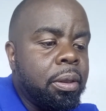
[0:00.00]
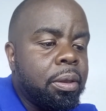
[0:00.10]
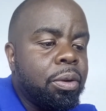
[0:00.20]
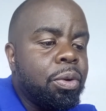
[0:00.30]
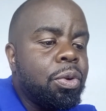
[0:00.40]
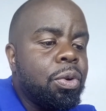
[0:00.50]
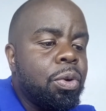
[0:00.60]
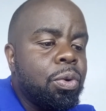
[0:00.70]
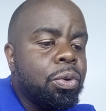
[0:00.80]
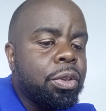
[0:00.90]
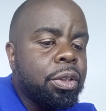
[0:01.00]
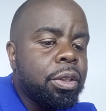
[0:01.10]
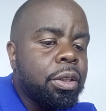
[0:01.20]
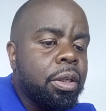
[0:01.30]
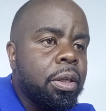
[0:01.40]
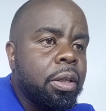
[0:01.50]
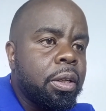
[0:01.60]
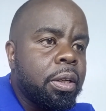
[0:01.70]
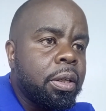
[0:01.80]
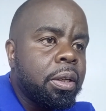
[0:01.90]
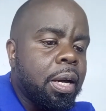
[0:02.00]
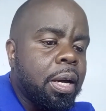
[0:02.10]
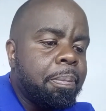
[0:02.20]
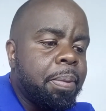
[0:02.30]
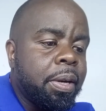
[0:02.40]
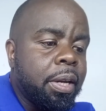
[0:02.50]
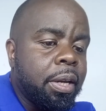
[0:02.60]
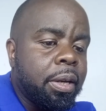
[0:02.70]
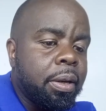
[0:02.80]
Do you lose appetite?